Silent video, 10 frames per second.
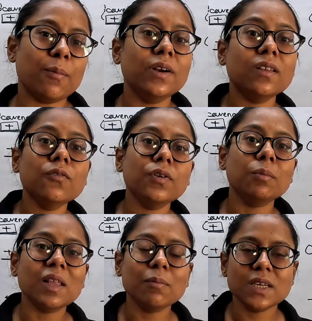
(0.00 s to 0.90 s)
happened in the
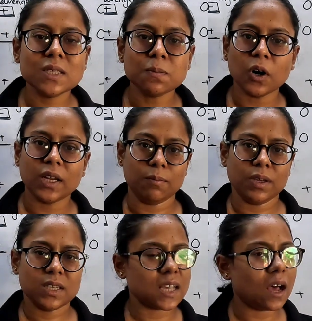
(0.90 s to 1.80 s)
female bee's body,
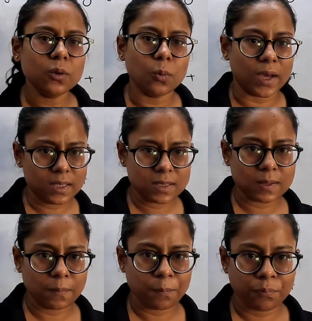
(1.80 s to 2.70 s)
because
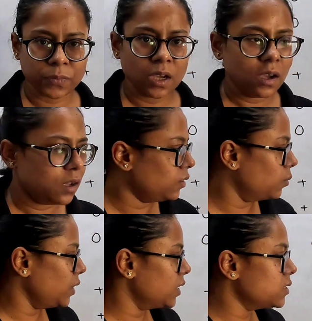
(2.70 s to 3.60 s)
otherwise
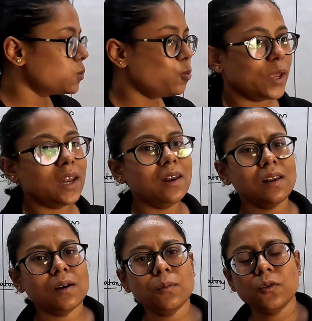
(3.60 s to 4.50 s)
the males
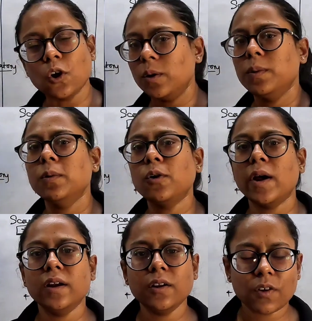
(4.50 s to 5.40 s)
will not be able to
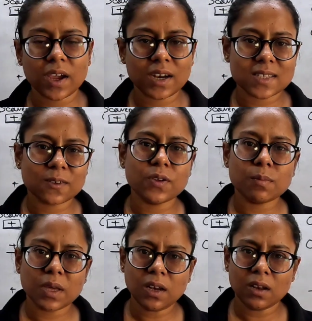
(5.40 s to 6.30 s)
identify it as a
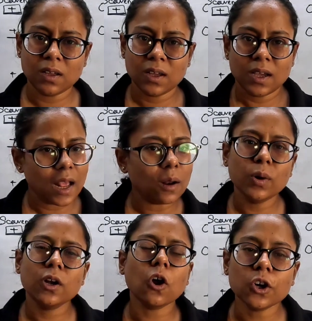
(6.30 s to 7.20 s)
female
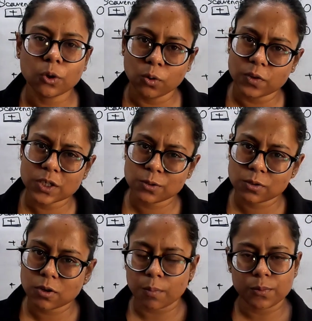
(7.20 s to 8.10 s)
and will not go for
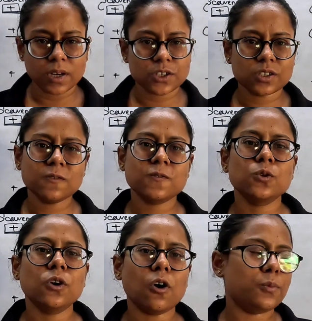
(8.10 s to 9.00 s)
pseudocopulation. If
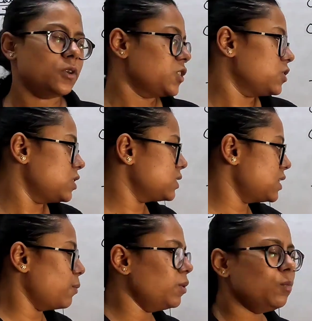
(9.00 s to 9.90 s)
pseudocopulation
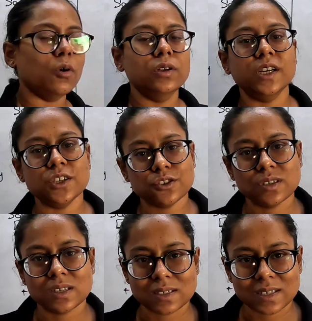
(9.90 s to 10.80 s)
doesn't happen,
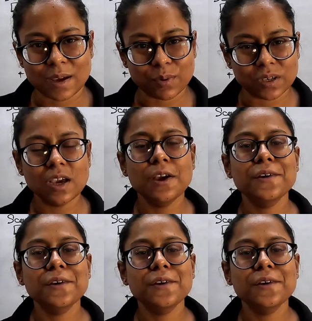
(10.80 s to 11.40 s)
pollination doesn't happen.